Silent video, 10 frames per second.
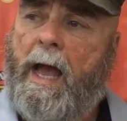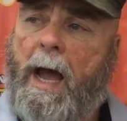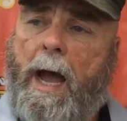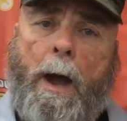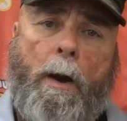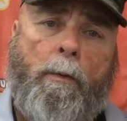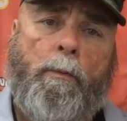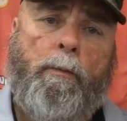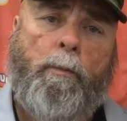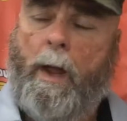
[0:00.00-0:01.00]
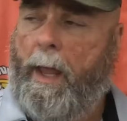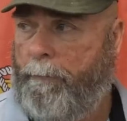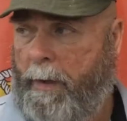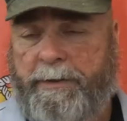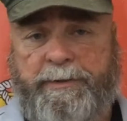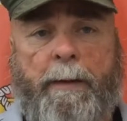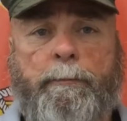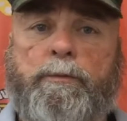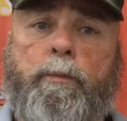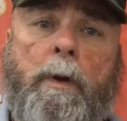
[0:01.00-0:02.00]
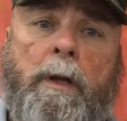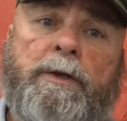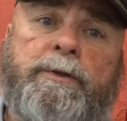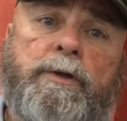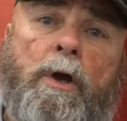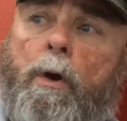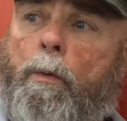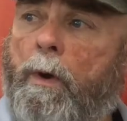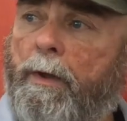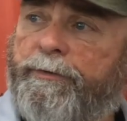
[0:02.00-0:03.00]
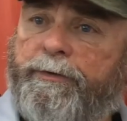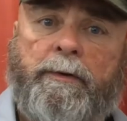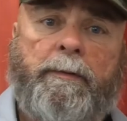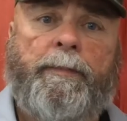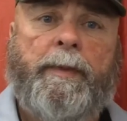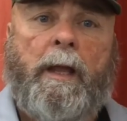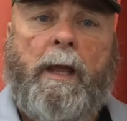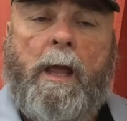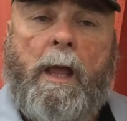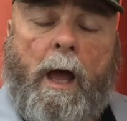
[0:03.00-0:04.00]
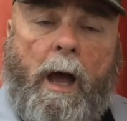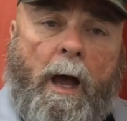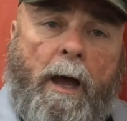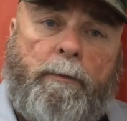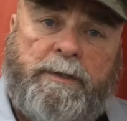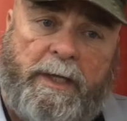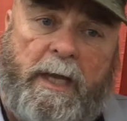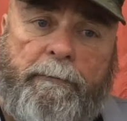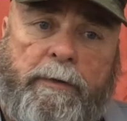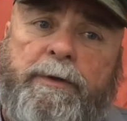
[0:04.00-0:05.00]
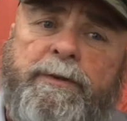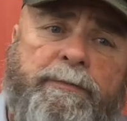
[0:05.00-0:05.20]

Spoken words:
And his name was Willis Wilson. Was the governor,